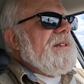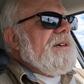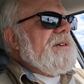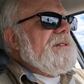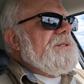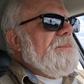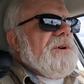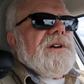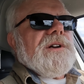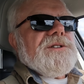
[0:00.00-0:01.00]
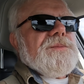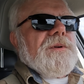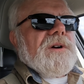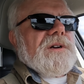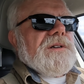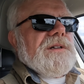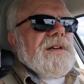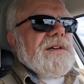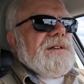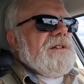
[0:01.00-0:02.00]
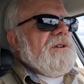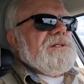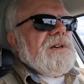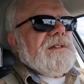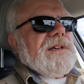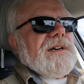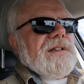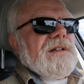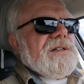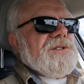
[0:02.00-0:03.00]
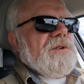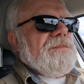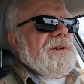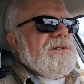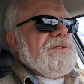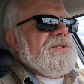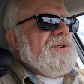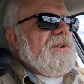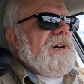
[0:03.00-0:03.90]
think it's a pretty nice park, and it looks like they got lots of openings. So